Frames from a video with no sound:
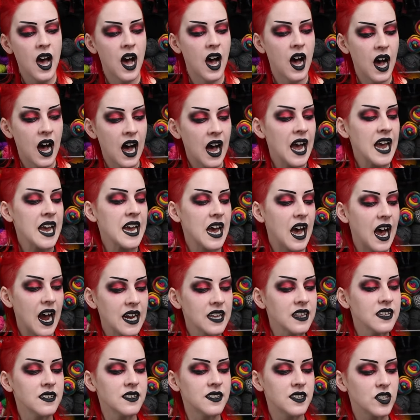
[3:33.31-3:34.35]
I
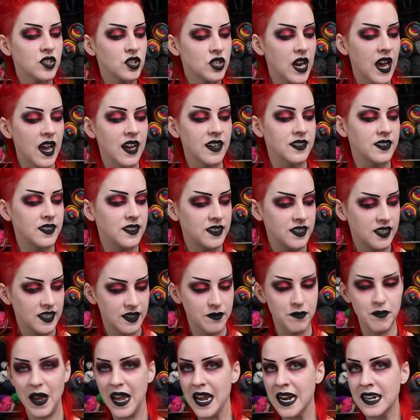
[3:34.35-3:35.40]
highly suggest
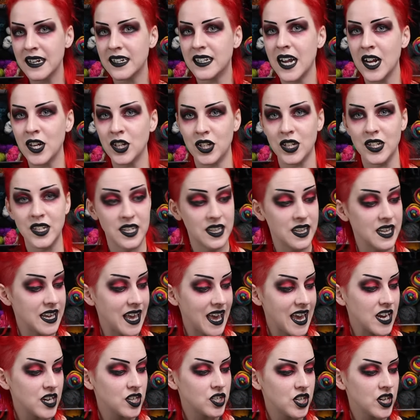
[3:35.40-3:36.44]
paying attention to the
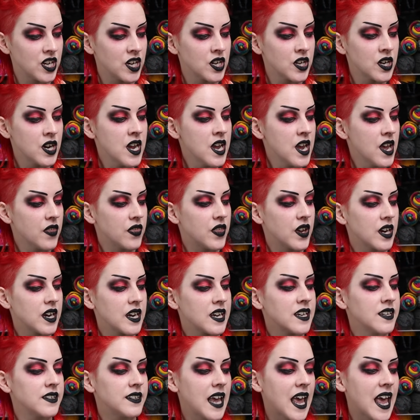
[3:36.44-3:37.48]
gauge here. There
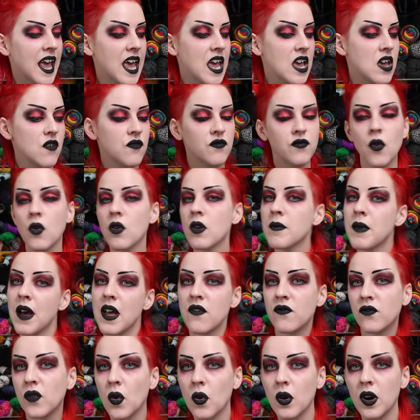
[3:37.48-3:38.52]
is a
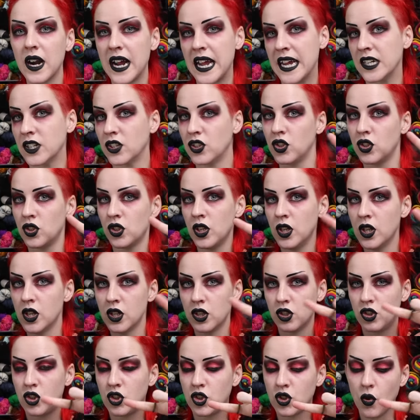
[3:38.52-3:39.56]
4x4 inch
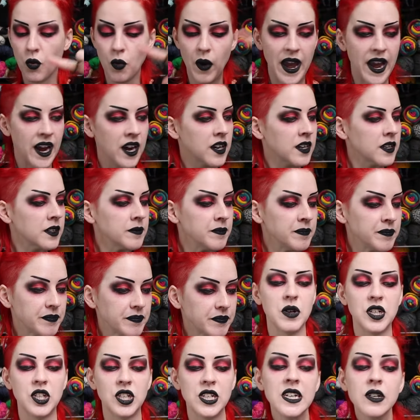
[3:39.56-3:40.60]
square,
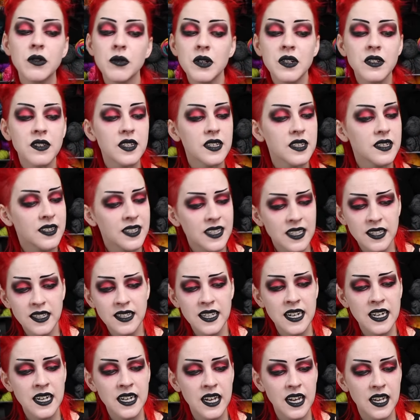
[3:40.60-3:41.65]
which equals
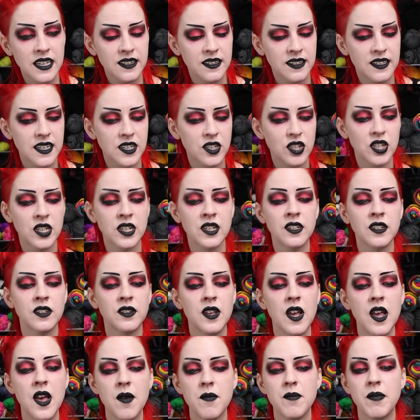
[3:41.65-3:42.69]
16 stitches
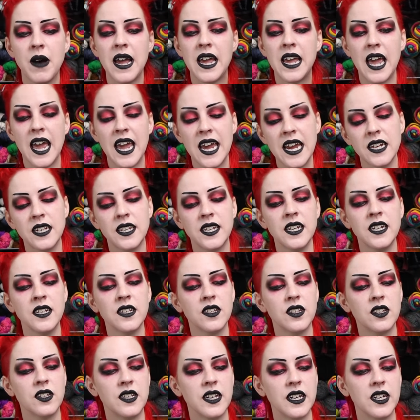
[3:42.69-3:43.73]
by 18
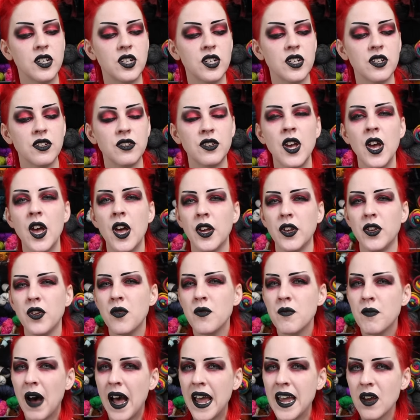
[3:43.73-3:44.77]
stitches. You
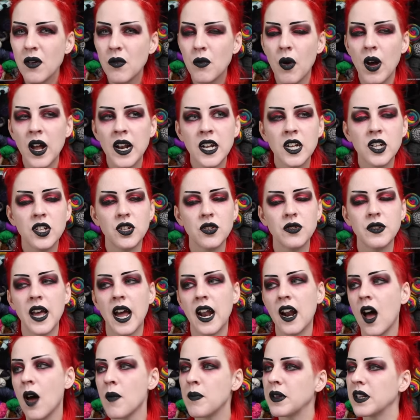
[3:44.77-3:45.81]
might want to do that
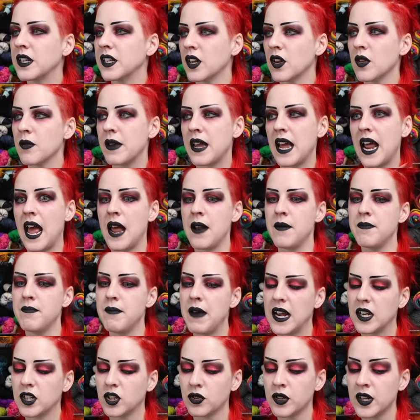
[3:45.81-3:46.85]
up a little bit and
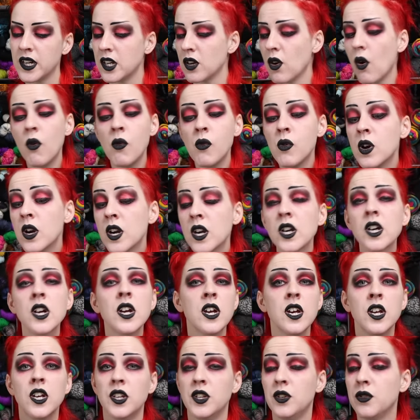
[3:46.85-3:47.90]
measure it, or
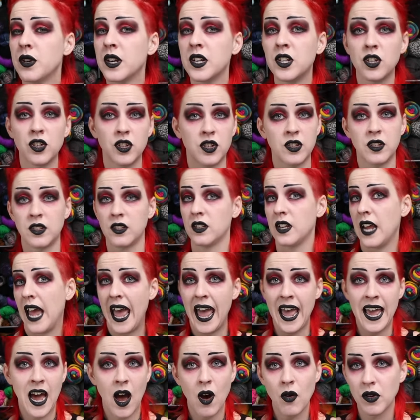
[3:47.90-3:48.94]
you can just
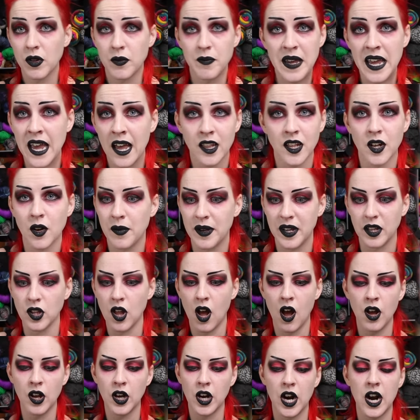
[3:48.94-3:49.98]
hang out with me a little bit
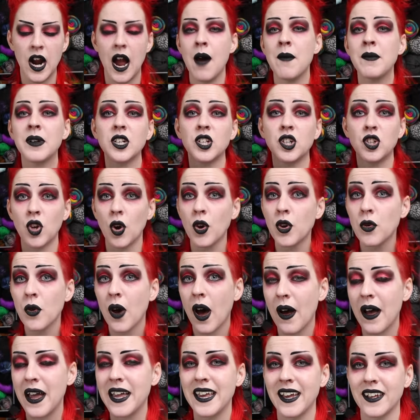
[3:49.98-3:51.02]
longer. I'm going to show you how
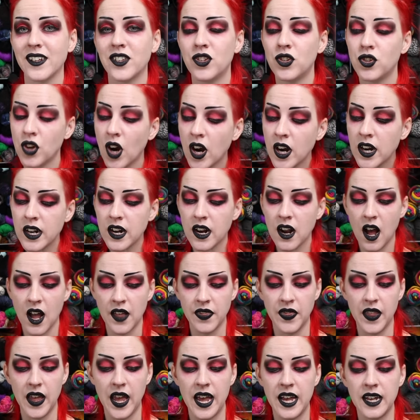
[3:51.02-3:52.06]
I get started
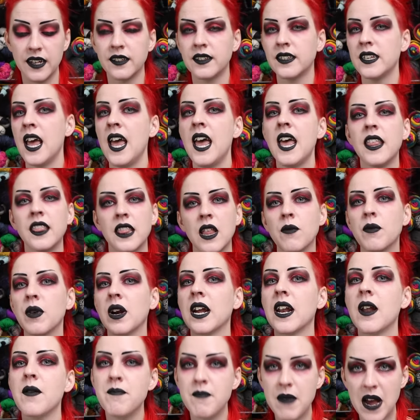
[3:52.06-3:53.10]
on this, then we're
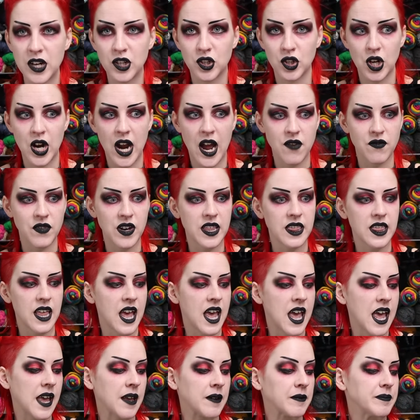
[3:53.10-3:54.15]
going to measure
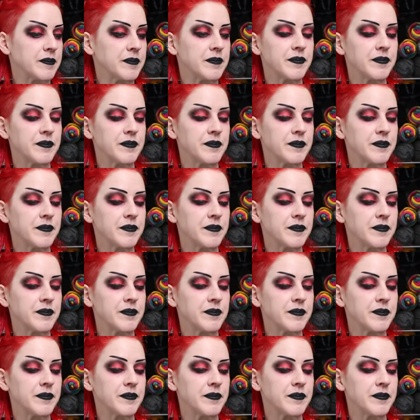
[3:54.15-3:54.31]
everything